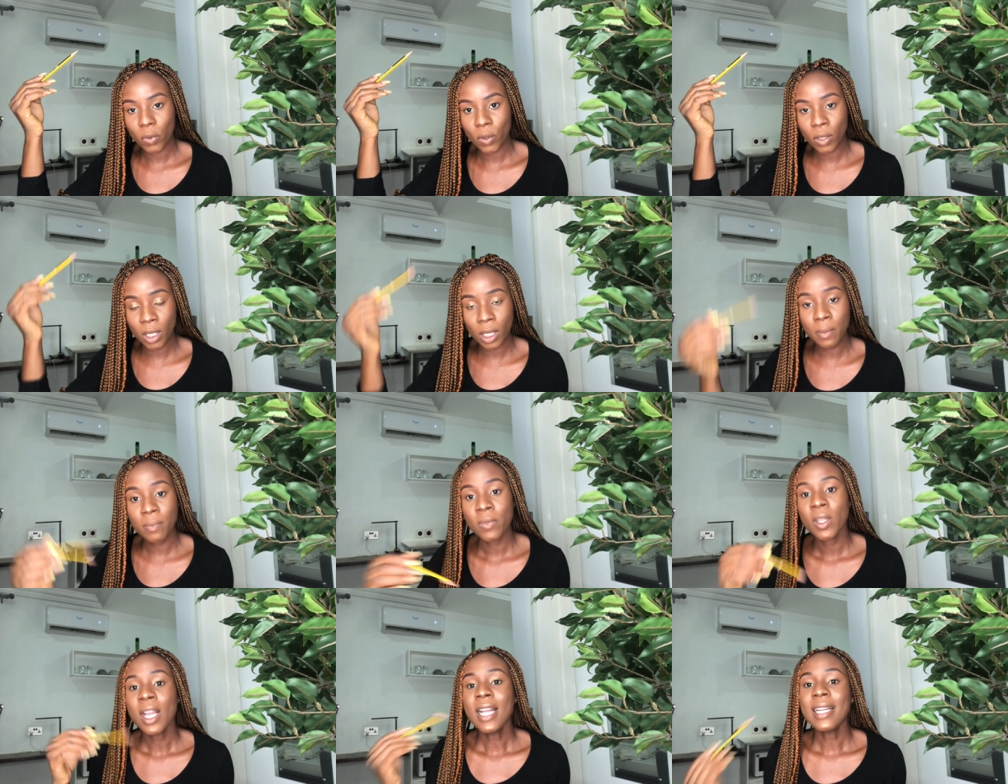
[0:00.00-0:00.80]
okay
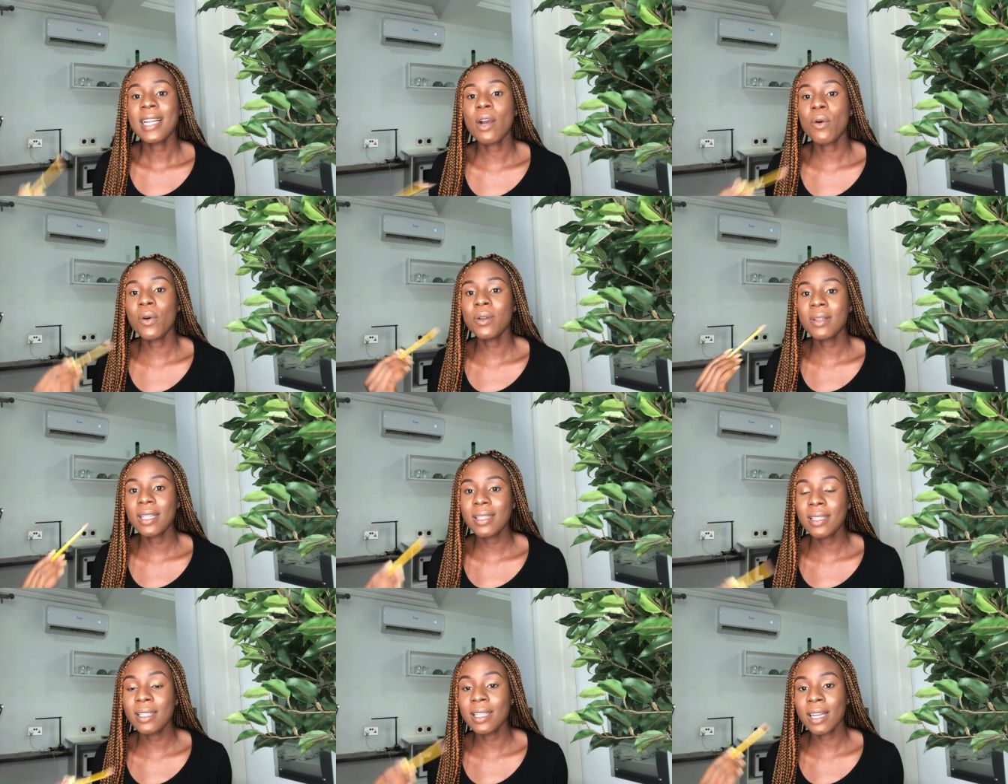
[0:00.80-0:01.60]
now
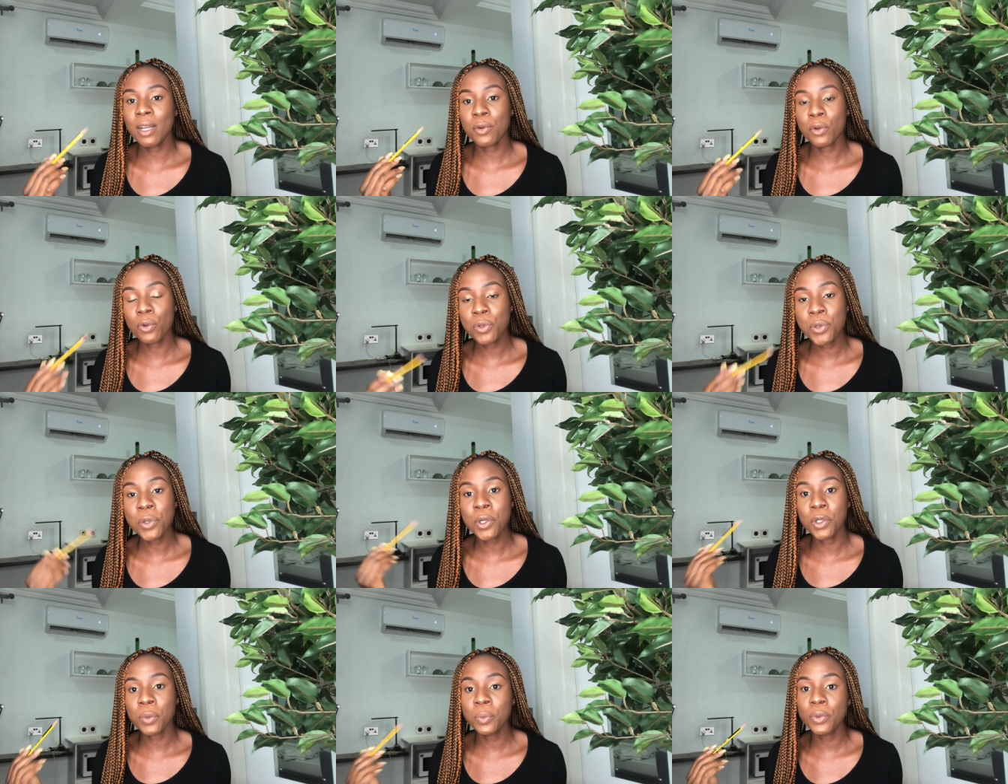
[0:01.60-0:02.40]
another thing that can also
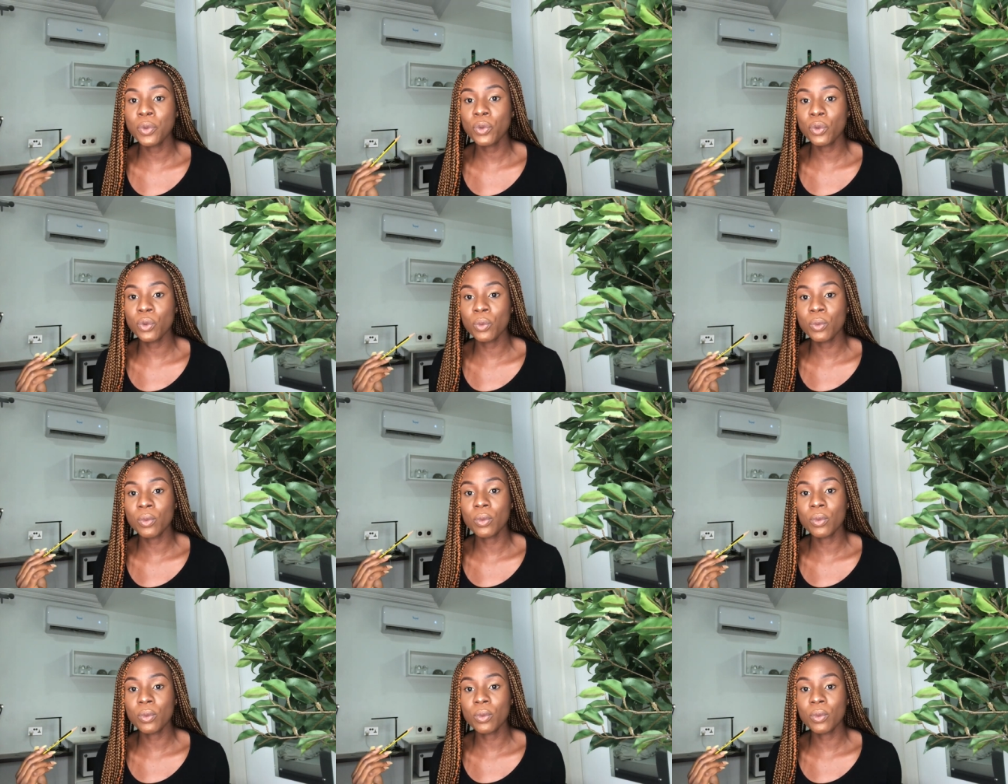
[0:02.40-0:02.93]
help you to